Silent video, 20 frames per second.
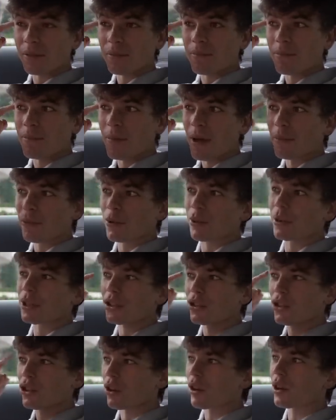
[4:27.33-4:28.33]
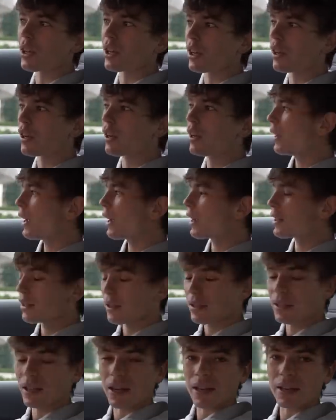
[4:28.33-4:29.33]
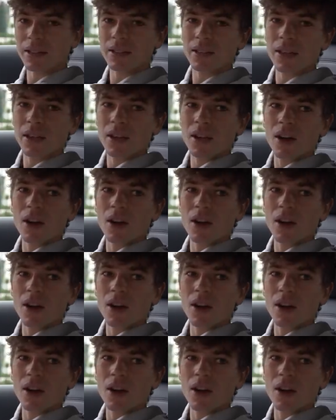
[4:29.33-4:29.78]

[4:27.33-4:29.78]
memory jogging exercise